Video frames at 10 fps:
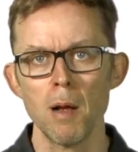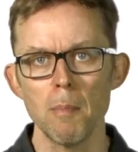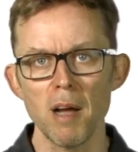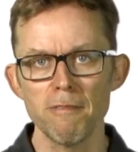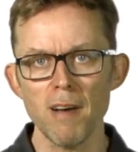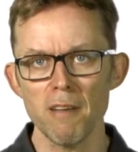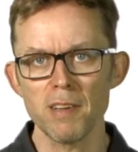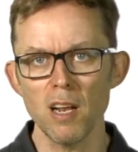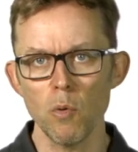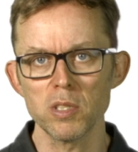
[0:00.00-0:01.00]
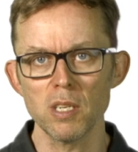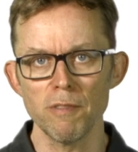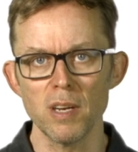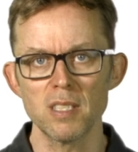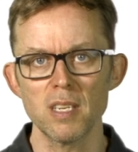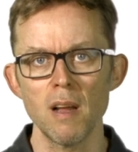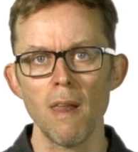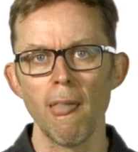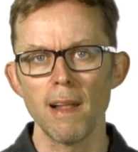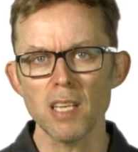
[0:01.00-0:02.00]
My 5 kilowatt inverter
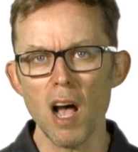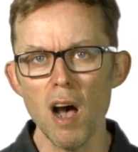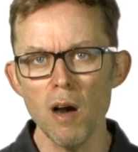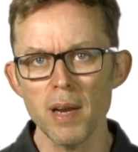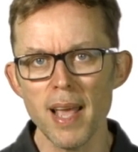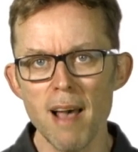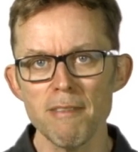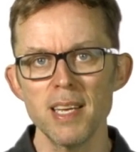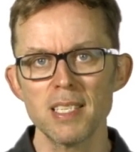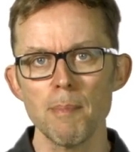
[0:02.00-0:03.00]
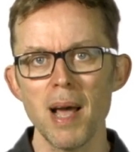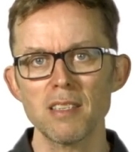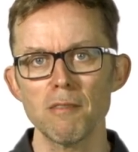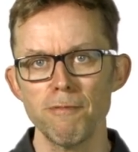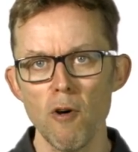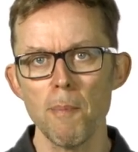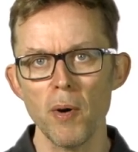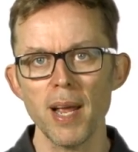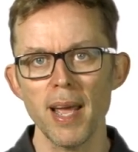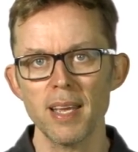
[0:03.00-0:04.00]
has only ever hit a max of
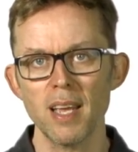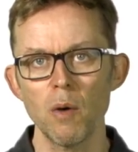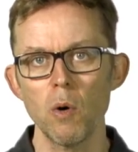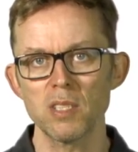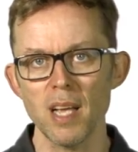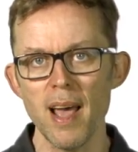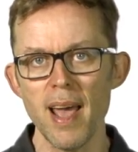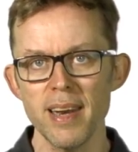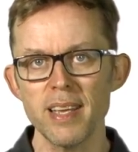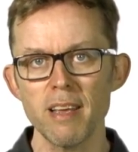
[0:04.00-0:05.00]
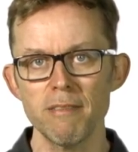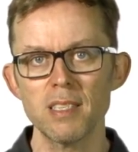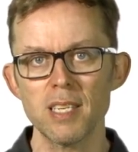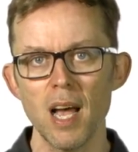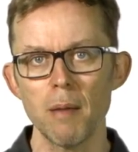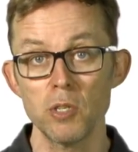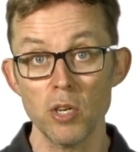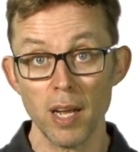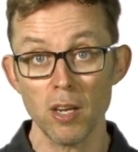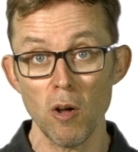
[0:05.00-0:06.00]
4.8 kilowatts at any given time.
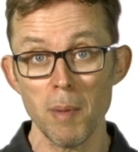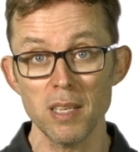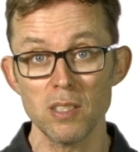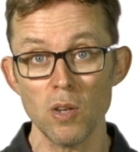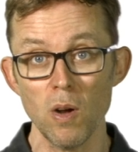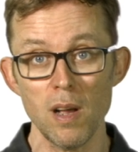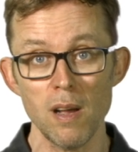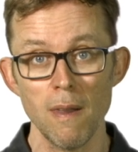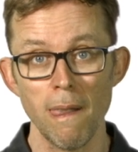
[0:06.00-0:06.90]
Should I call my installer?